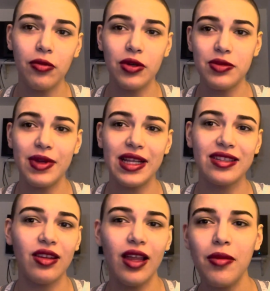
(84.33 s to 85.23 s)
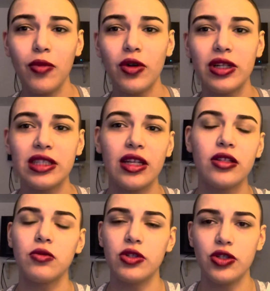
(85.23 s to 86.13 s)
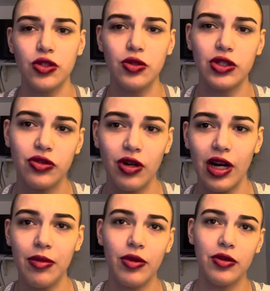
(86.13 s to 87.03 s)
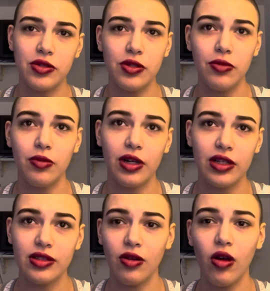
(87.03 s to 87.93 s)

which makes a lot more sense once you describe those two words.